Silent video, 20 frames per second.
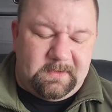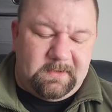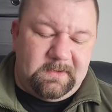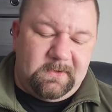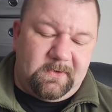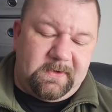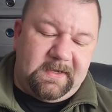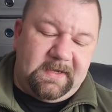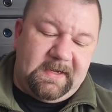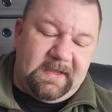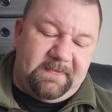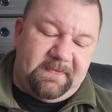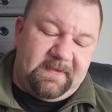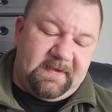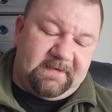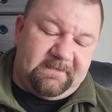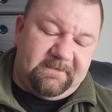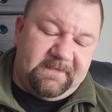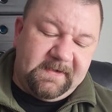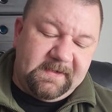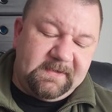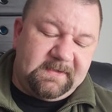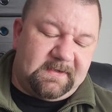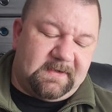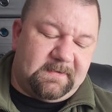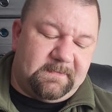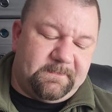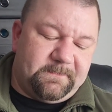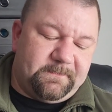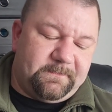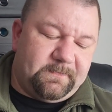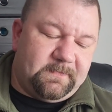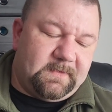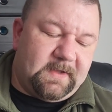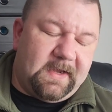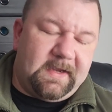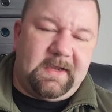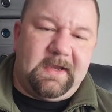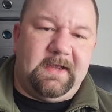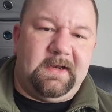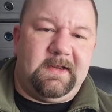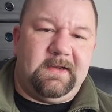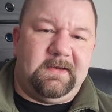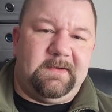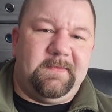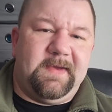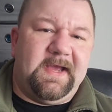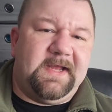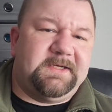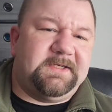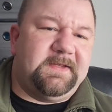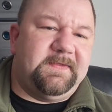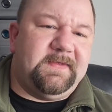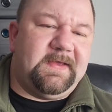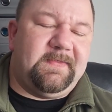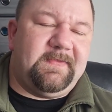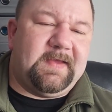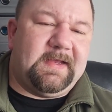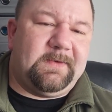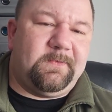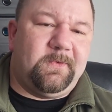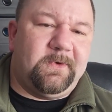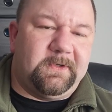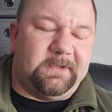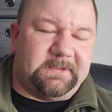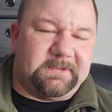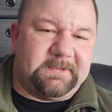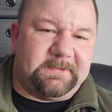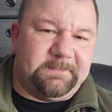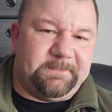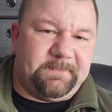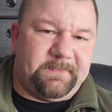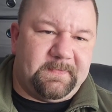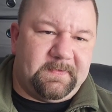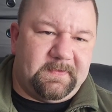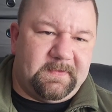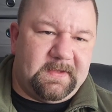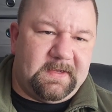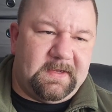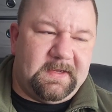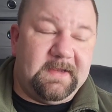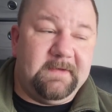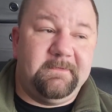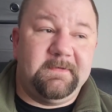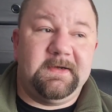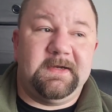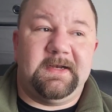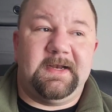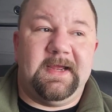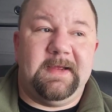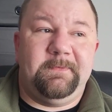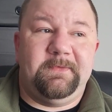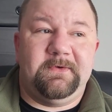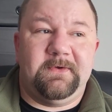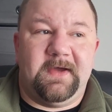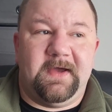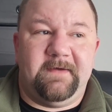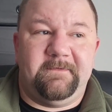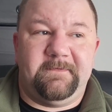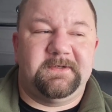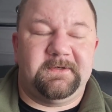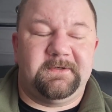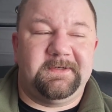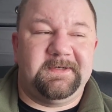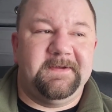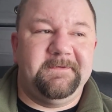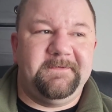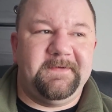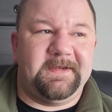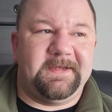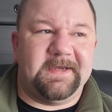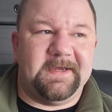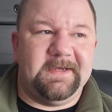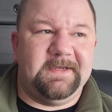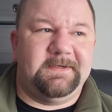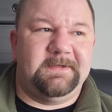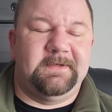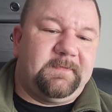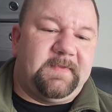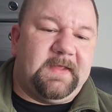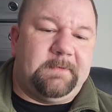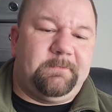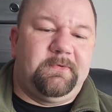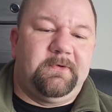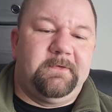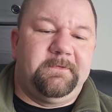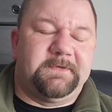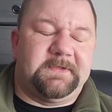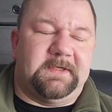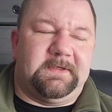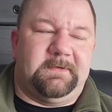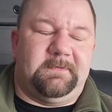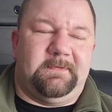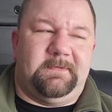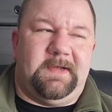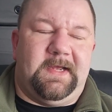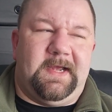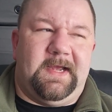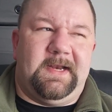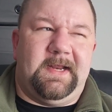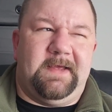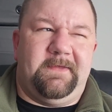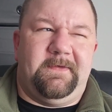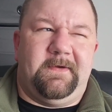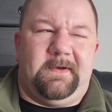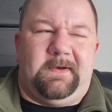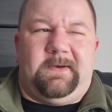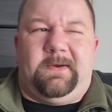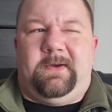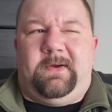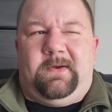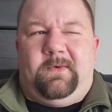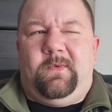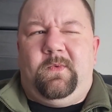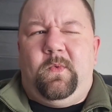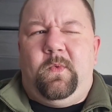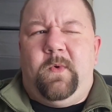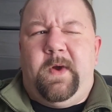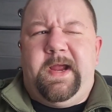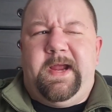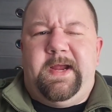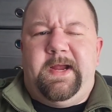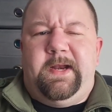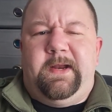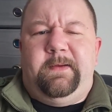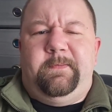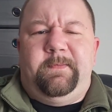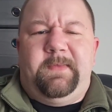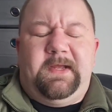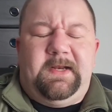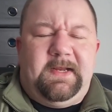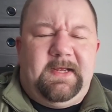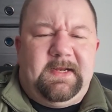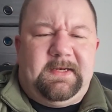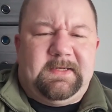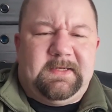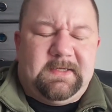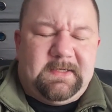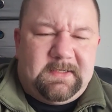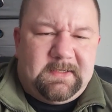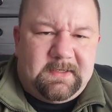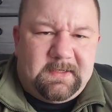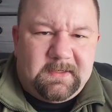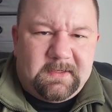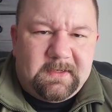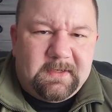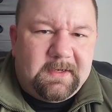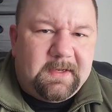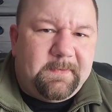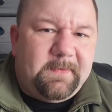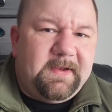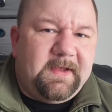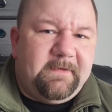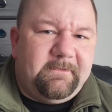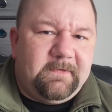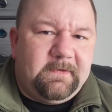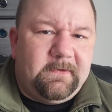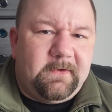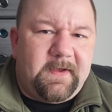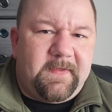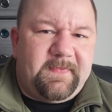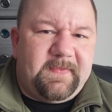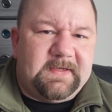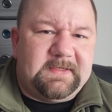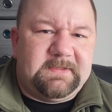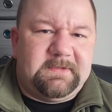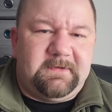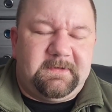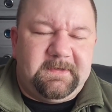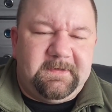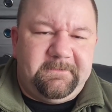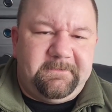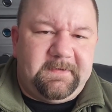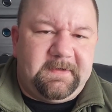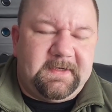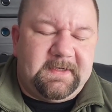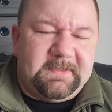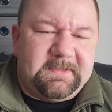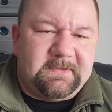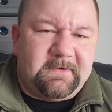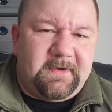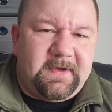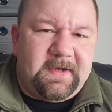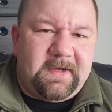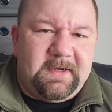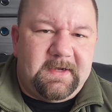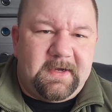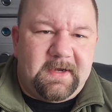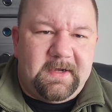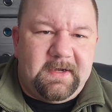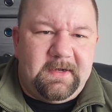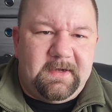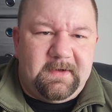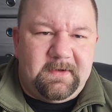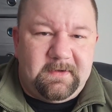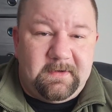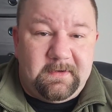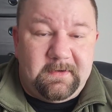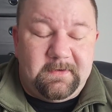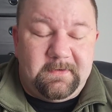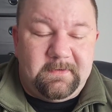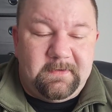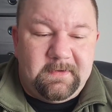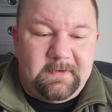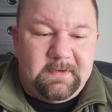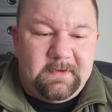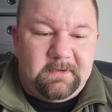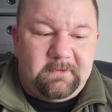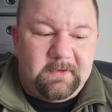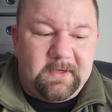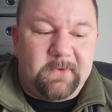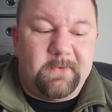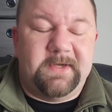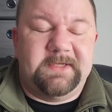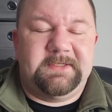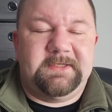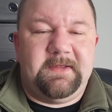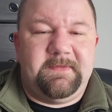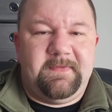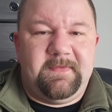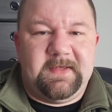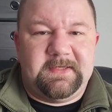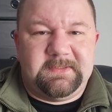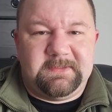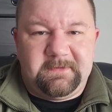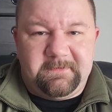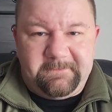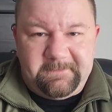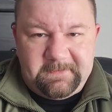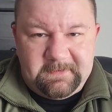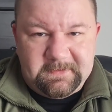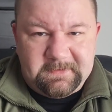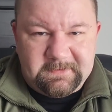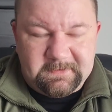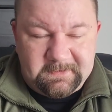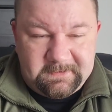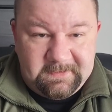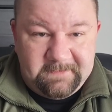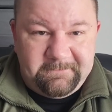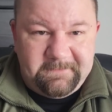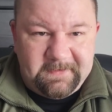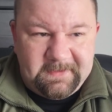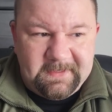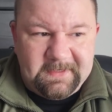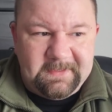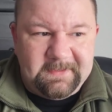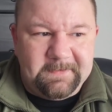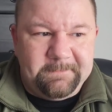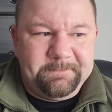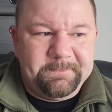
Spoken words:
looking at that filter, I cannot imagine that that works. They even claim to have a certificate that proves it. And I thought, wait a minute, let me have a look at that certificate. So I requested that certificate,